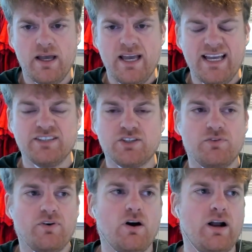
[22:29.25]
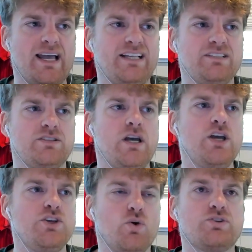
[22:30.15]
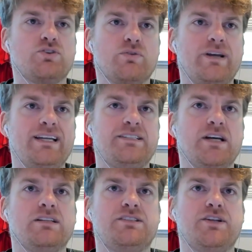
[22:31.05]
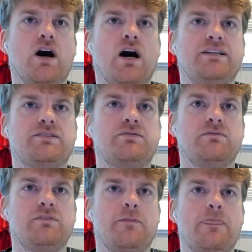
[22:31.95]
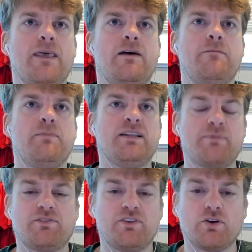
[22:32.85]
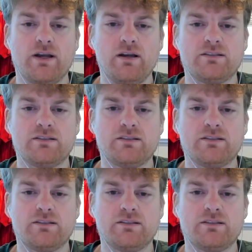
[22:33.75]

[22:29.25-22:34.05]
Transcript: Insofar as your degree does not it's about the degree.